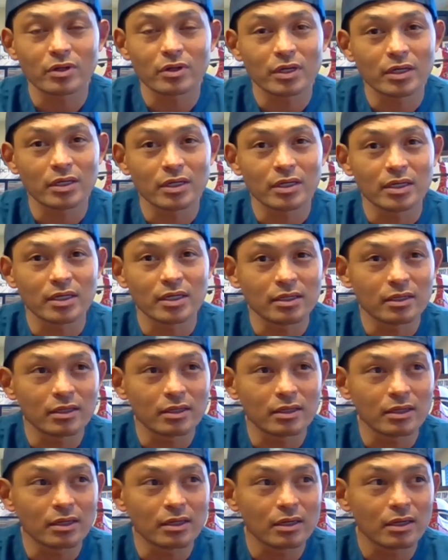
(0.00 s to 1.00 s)
And
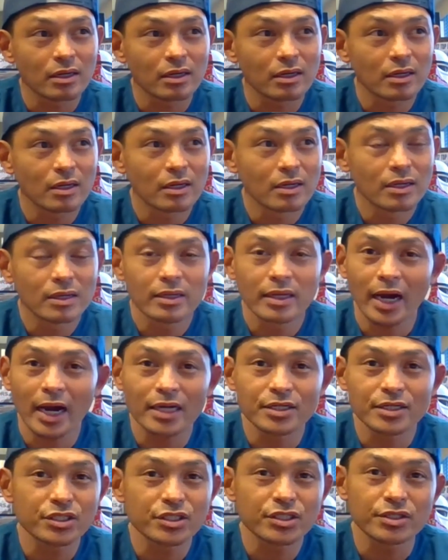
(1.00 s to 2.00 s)
uh, yeah, I
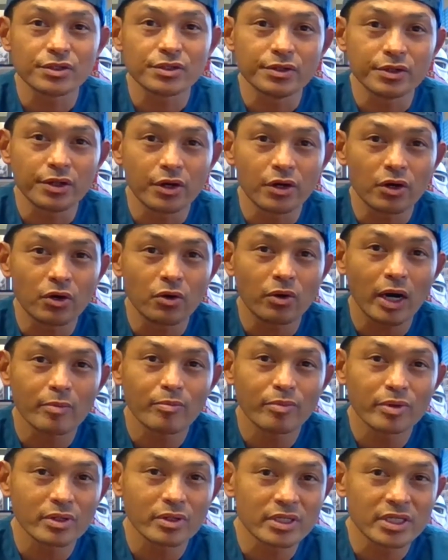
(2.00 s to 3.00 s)
just know I
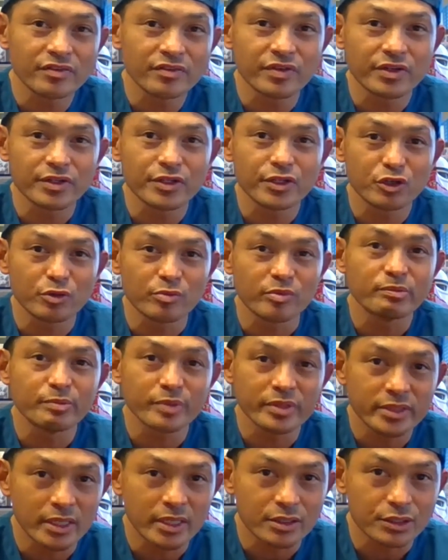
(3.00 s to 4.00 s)
believe in human
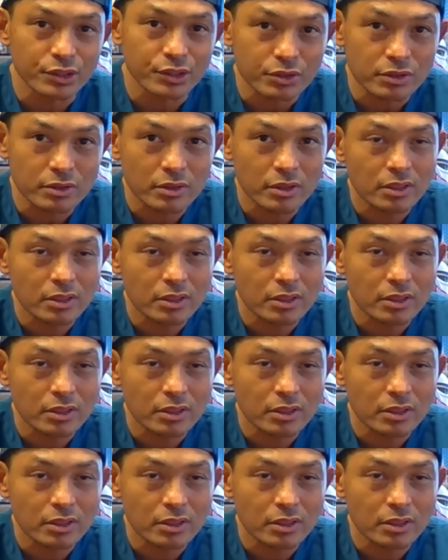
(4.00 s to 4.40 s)
potential,